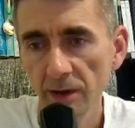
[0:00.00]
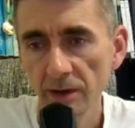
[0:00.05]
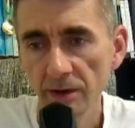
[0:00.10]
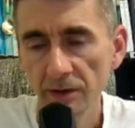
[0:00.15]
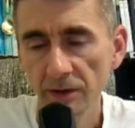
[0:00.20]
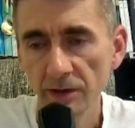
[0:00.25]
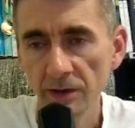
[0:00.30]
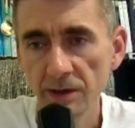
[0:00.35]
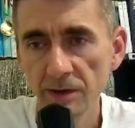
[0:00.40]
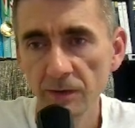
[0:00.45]

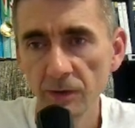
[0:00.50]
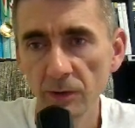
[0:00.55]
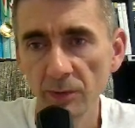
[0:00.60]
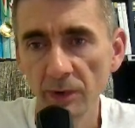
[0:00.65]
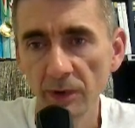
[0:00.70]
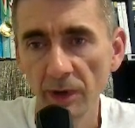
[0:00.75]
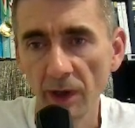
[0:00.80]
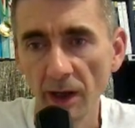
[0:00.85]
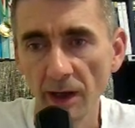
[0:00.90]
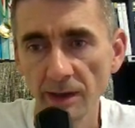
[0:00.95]
This would be
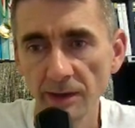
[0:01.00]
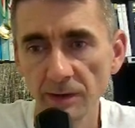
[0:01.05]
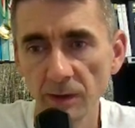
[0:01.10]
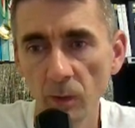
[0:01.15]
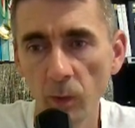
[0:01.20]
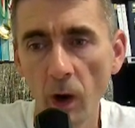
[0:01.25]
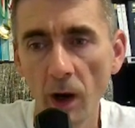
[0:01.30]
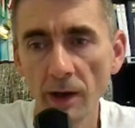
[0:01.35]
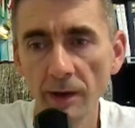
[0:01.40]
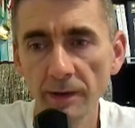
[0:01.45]
nice. So
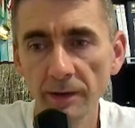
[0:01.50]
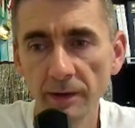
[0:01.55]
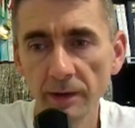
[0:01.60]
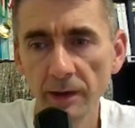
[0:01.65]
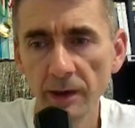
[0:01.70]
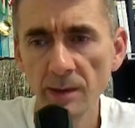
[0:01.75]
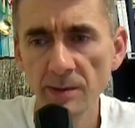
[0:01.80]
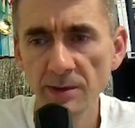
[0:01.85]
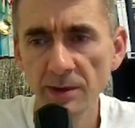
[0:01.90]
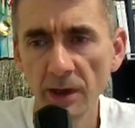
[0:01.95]
white
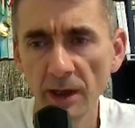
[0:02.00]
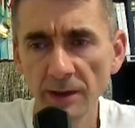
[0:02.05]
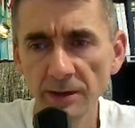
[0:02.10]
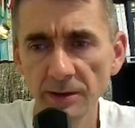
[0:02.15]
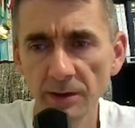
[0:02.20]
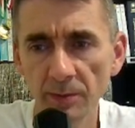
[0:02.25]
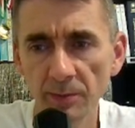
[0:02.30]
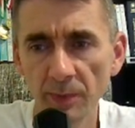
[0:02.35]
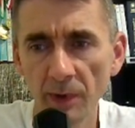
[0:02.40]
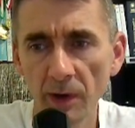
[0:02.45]
keeps the extra
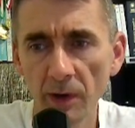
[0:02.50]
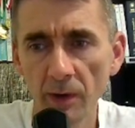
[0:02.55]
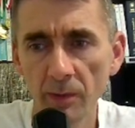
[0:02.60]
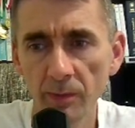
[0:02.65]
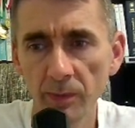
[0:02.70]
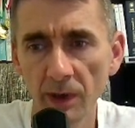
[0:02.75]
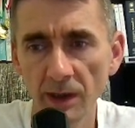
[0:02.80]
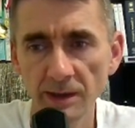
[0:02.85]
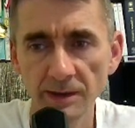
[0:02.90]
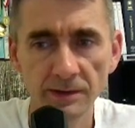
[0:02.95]
pawn,
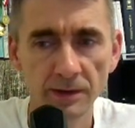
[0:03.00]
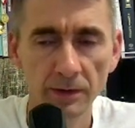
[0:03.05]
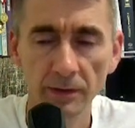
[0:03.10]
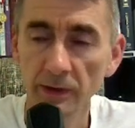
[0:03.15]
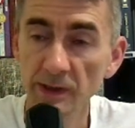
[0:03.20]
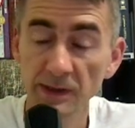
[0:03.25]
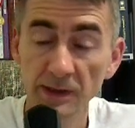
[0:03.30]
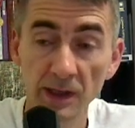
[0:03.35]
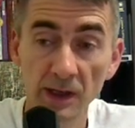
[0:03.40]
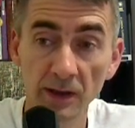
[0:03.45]
plus his
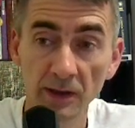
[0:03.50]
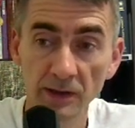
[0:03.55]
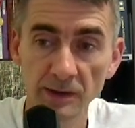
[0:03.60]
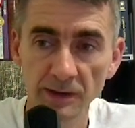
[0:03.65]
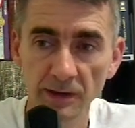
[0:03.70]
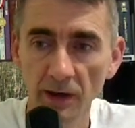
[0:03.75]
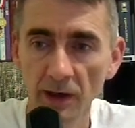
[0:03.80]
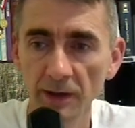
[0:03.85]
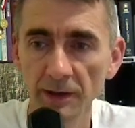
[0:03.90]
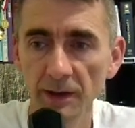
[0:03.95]
king is a
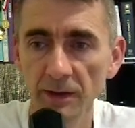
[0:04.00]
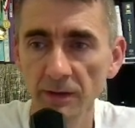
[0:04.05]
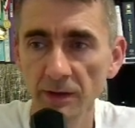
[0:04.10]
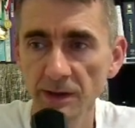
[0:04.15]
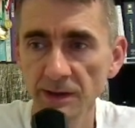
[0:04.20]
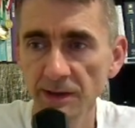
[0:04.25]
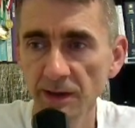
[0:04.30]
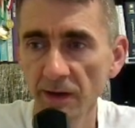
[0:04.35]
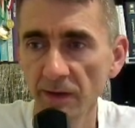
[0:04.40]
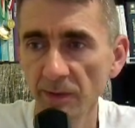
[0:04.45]
relatively
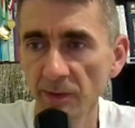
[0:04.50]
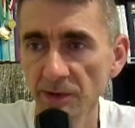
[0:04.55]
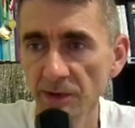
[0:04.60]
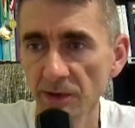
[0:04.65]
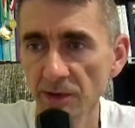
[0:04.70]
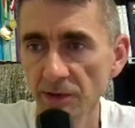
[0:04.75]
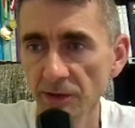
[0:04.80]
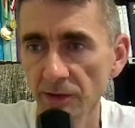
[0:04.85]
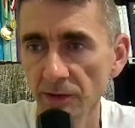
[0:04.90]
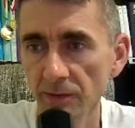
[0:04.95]
safe
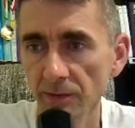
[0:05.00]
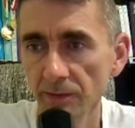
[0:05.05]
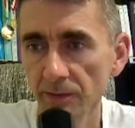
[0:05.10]
position.